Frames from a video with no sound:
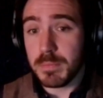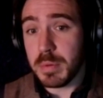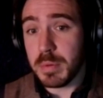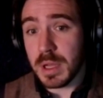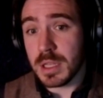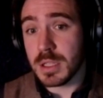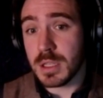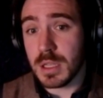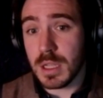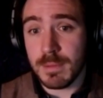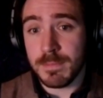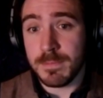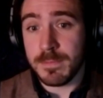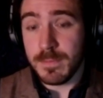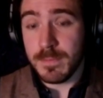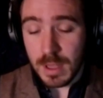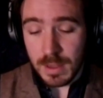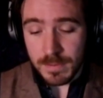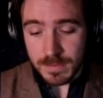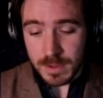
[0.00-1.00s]
But
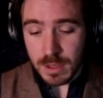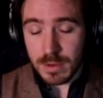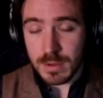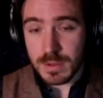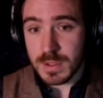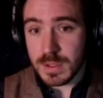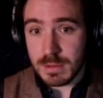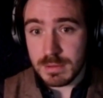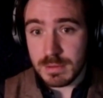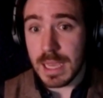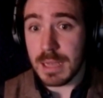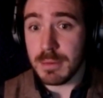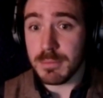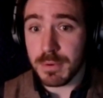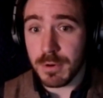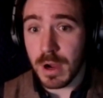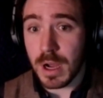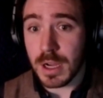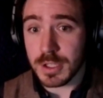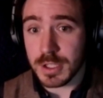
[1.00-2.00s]
if there's
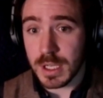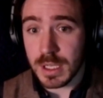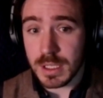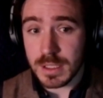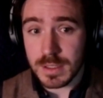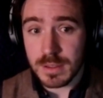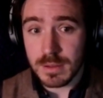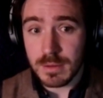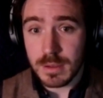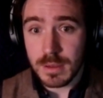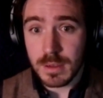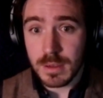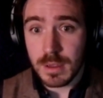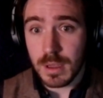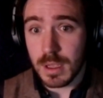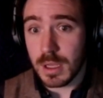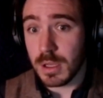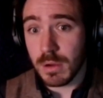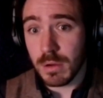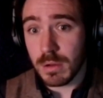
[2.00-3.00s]
10 projects
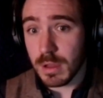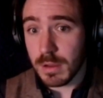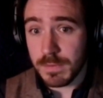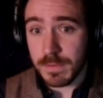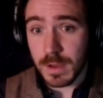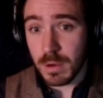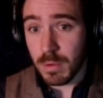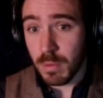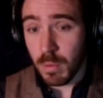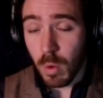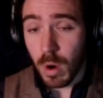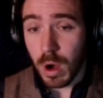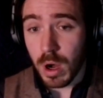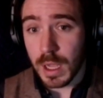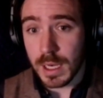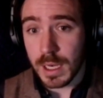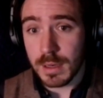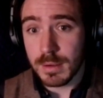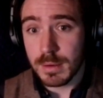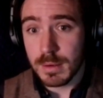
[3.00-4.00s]
and you only fit
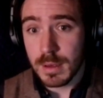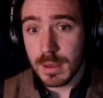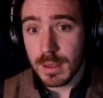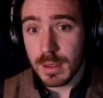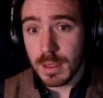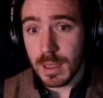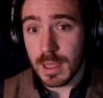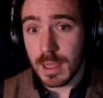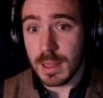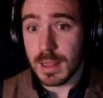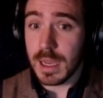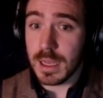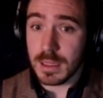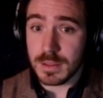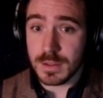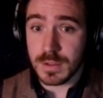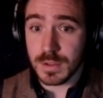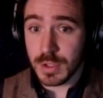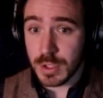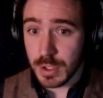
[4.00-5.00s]
one, and
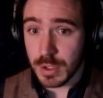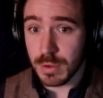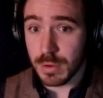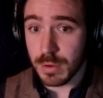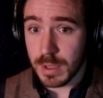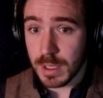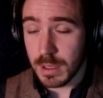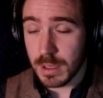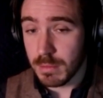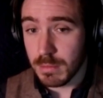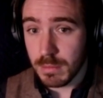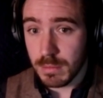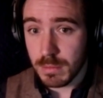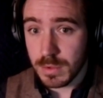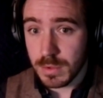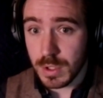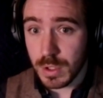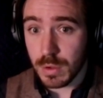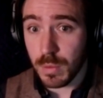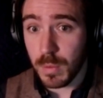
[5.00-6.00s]
that's due in
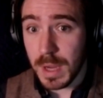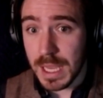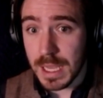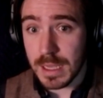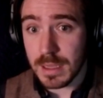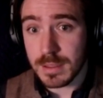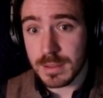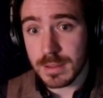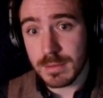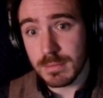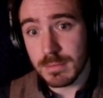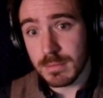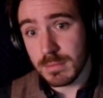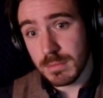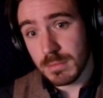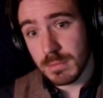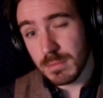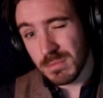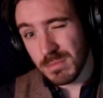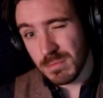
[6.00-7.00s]
2 weeks,
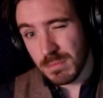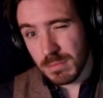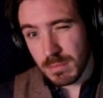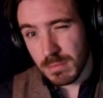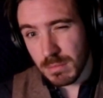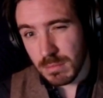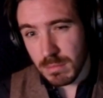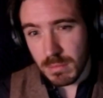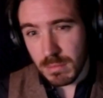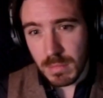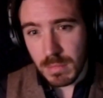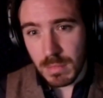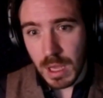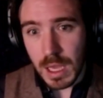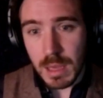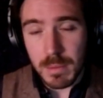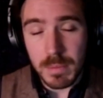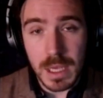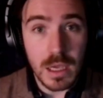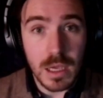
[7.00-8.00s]

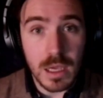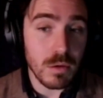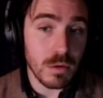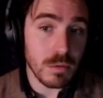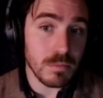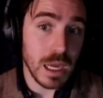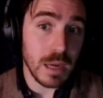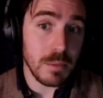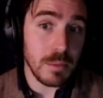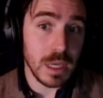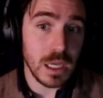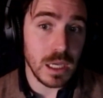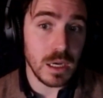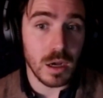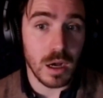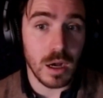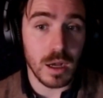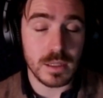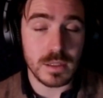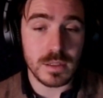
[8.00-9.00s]
maybe or maybe
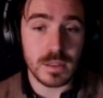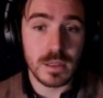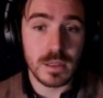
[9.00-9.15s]
not.